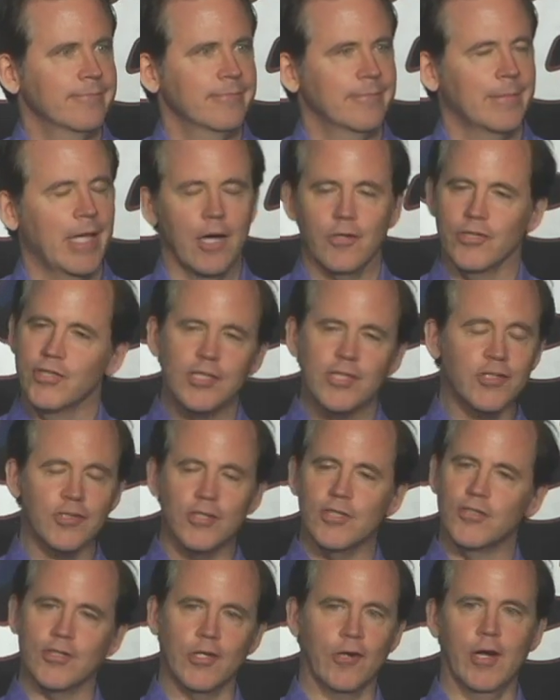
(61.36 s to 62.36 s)
No,
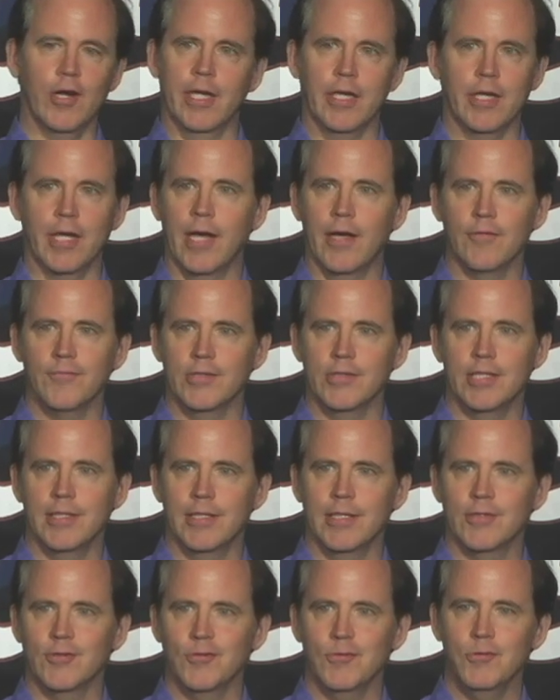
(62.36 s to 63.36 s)
she's a great girl. She
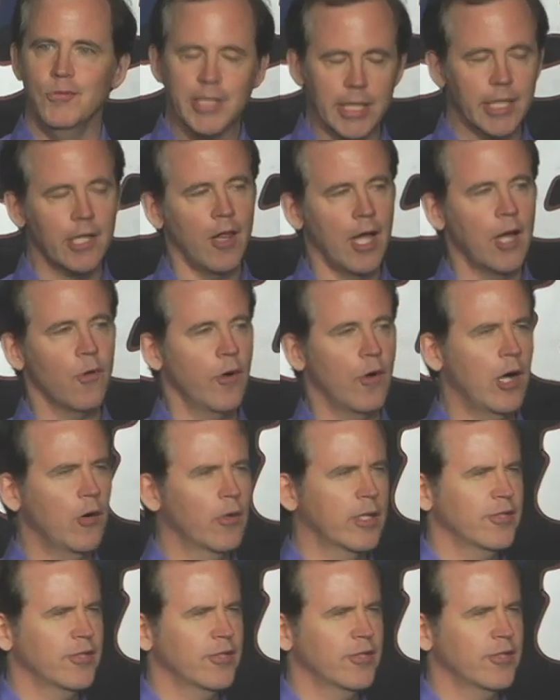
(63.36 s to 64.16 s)
is. We get along well